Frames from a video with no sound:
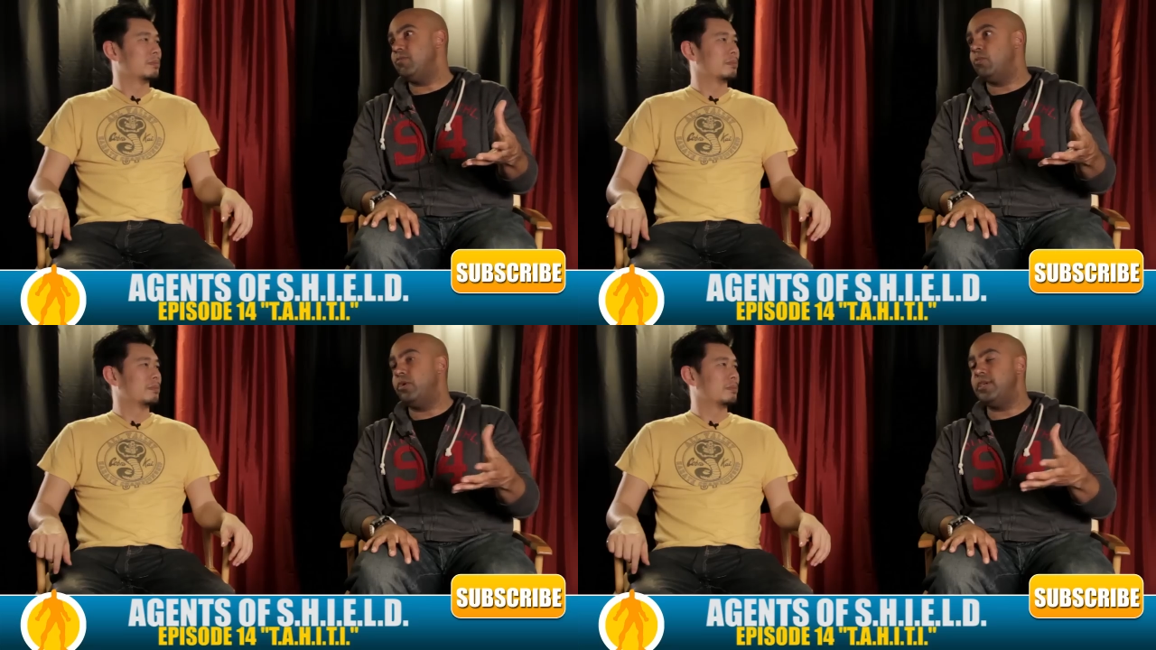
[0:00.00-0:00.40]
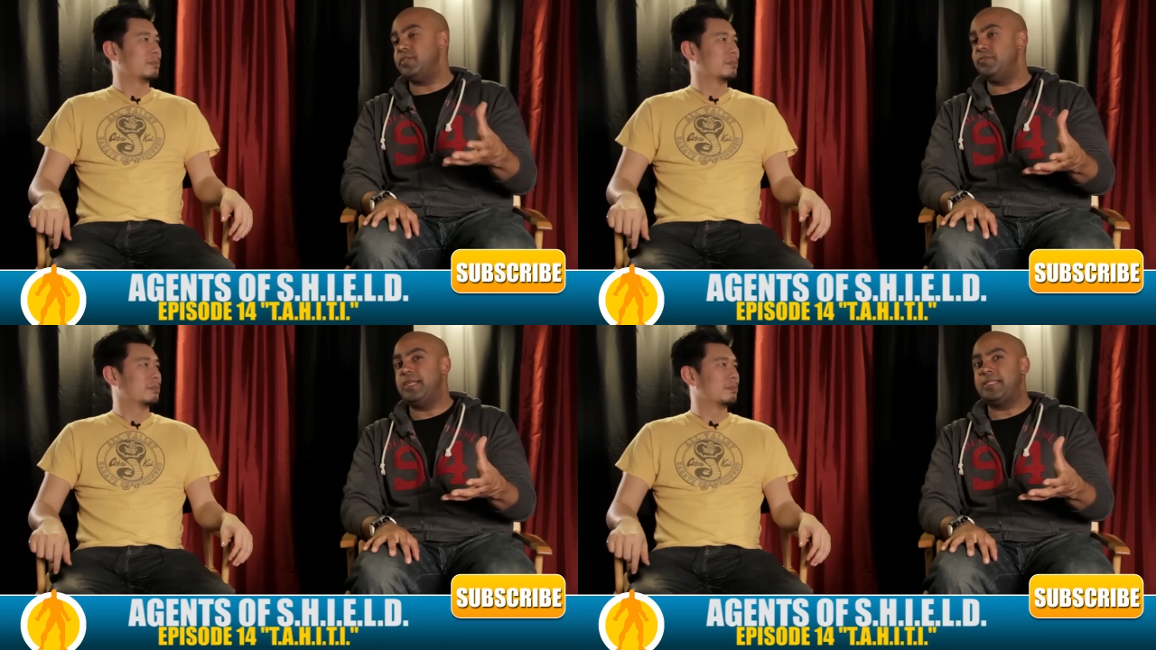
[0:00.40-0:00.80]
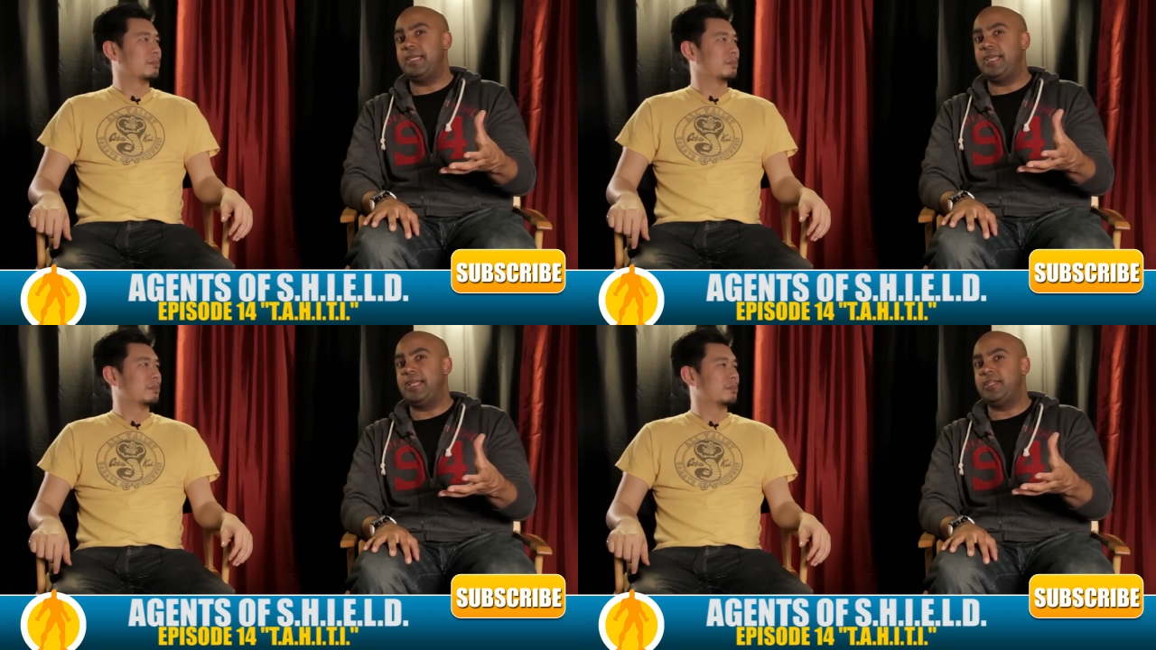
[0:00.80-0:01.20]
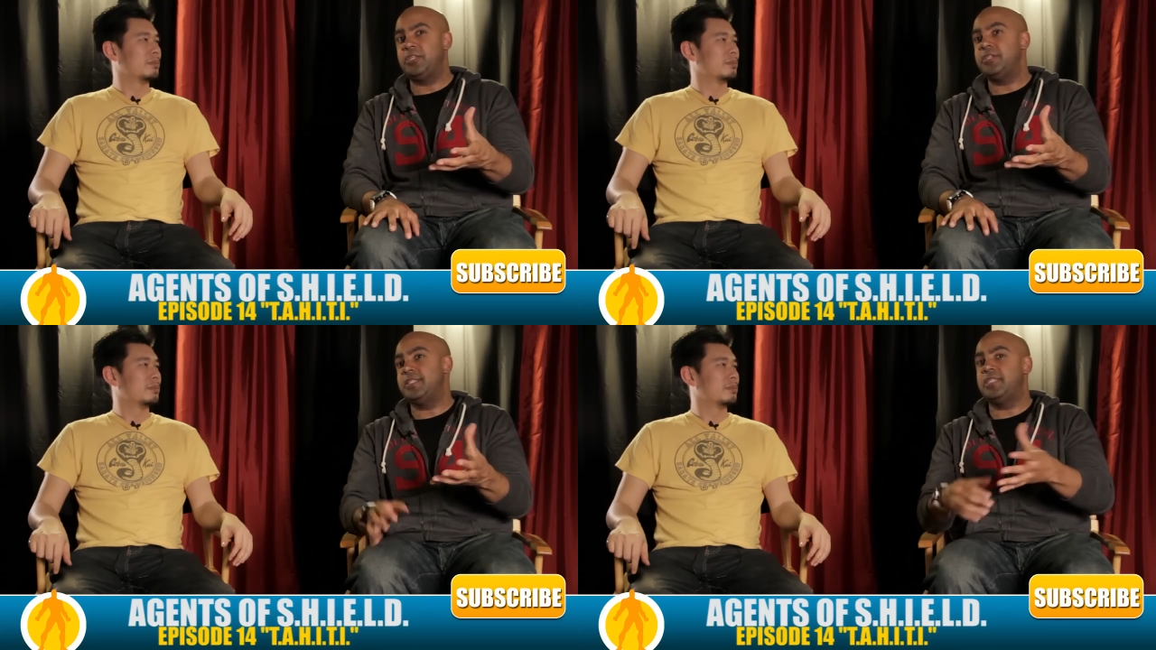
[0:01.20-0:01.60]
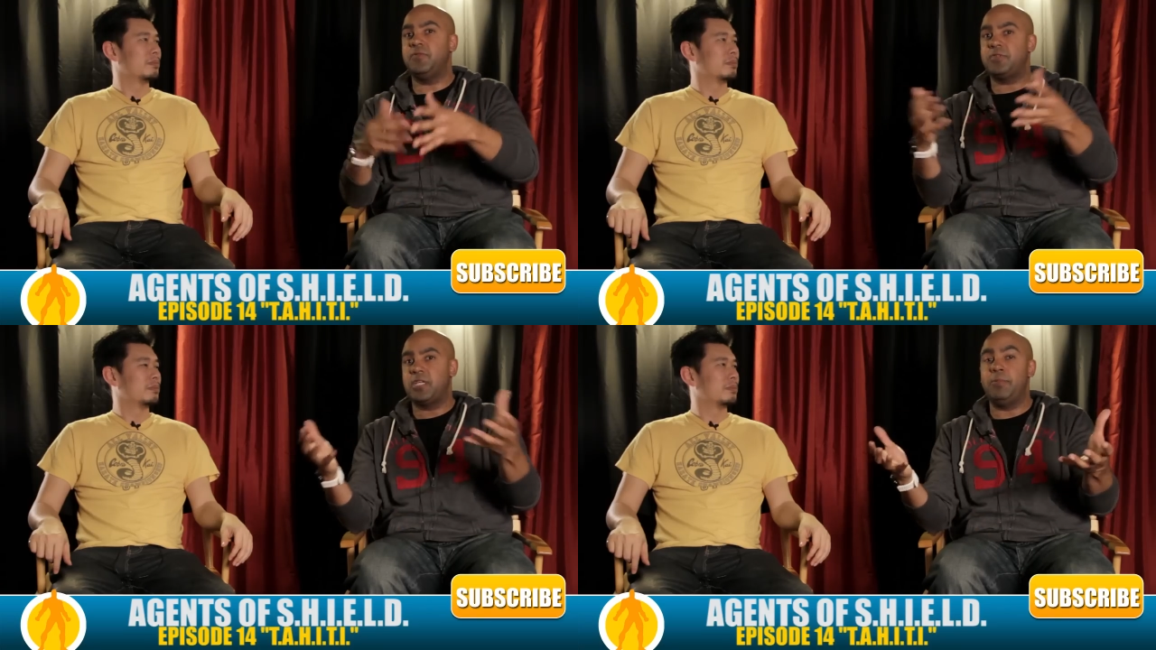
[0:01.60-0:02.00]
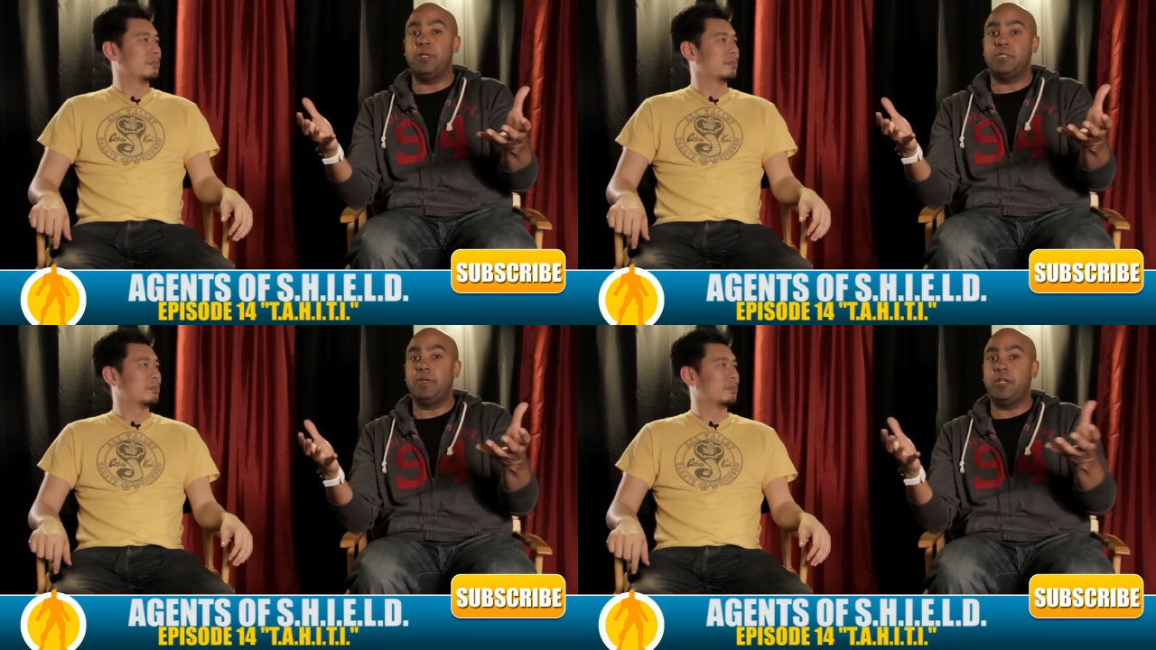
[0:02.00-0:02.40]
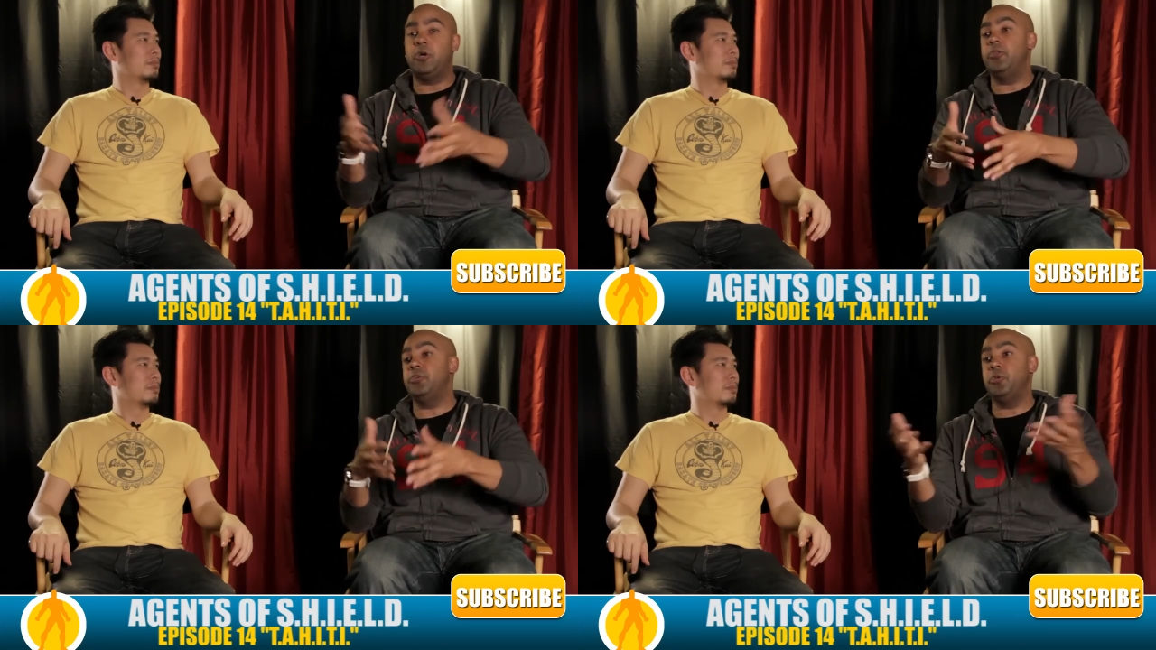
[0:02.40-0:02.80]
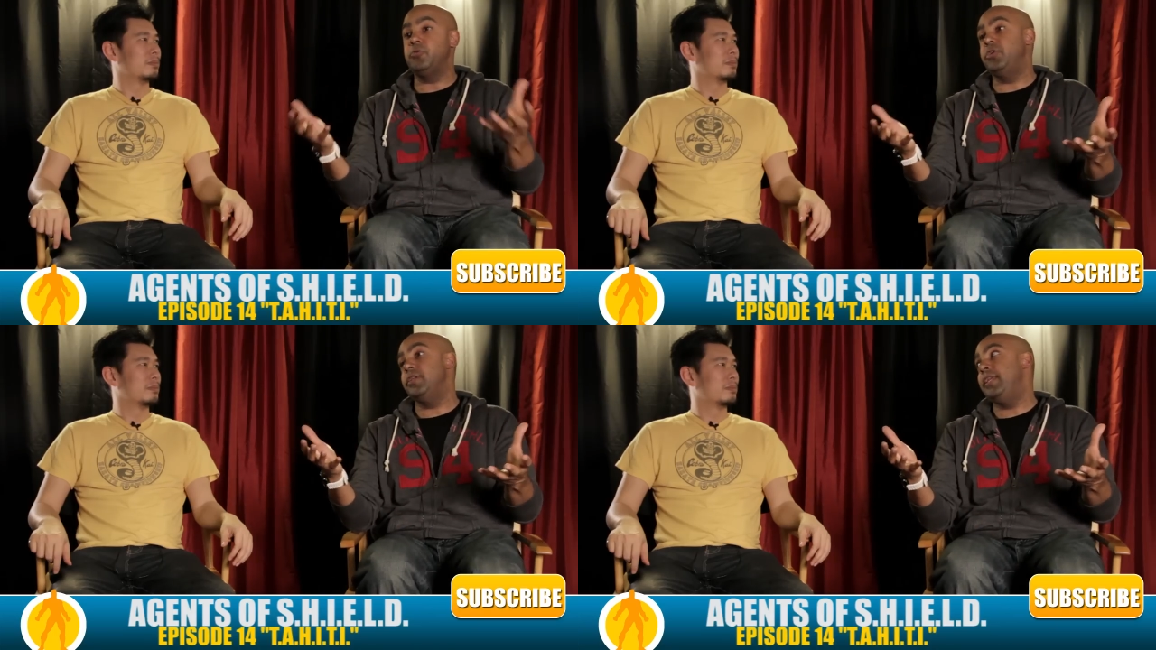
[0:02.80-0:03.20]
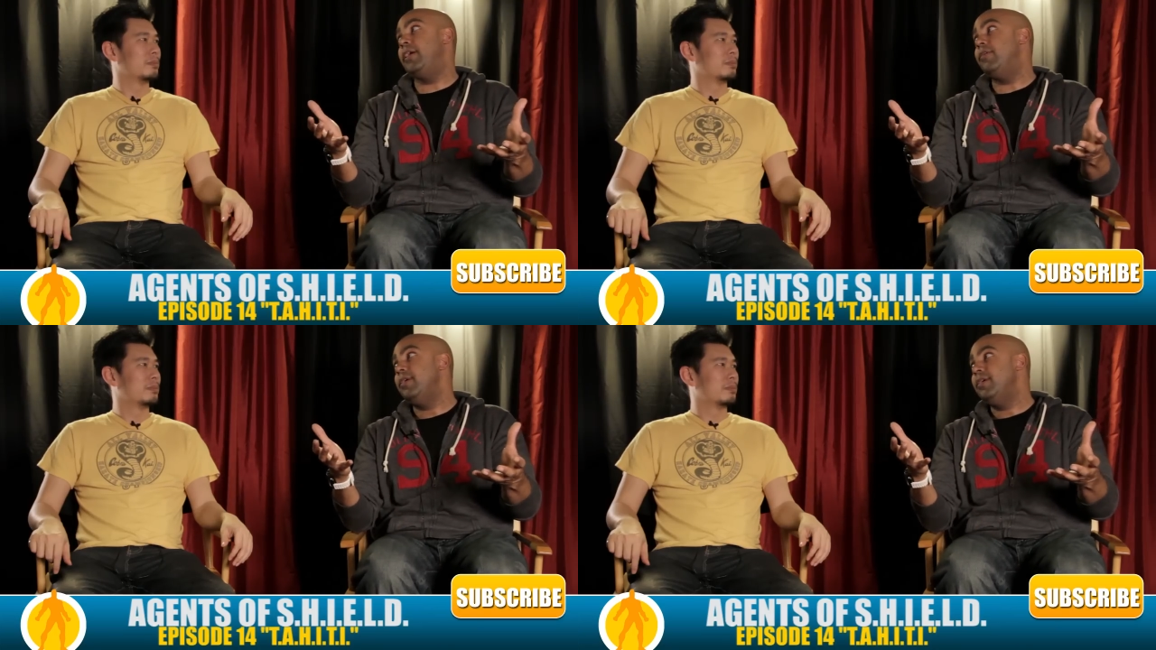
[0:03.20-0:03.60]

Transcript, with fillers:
Speaker 1: worries me. It's like, just because Sif's coming doesn't mean, oh, the show's good now.